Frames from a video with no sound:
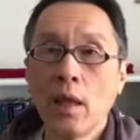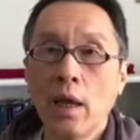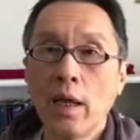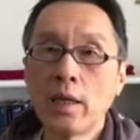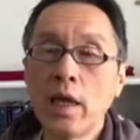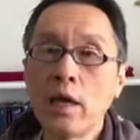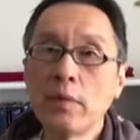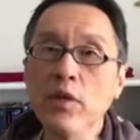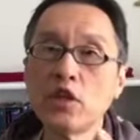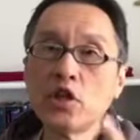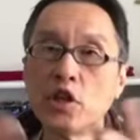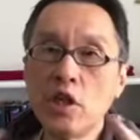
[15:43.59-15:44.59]
And I have
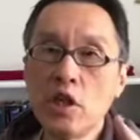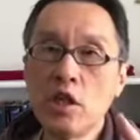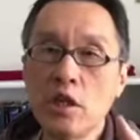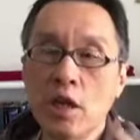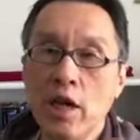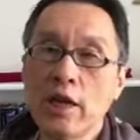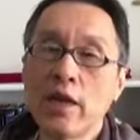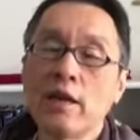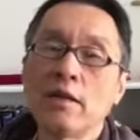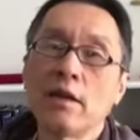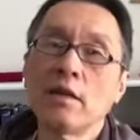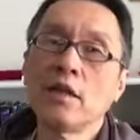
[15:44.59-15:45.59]
this Qi, I
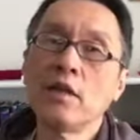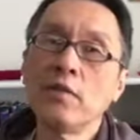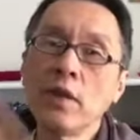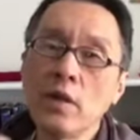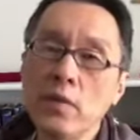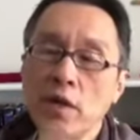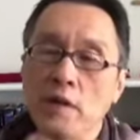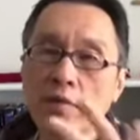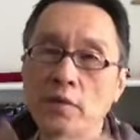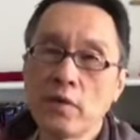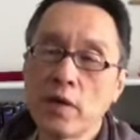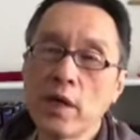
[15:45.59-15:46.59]
can develop it,
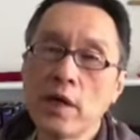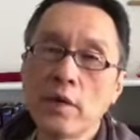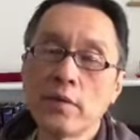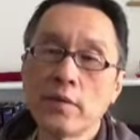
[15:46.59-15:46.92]
okay?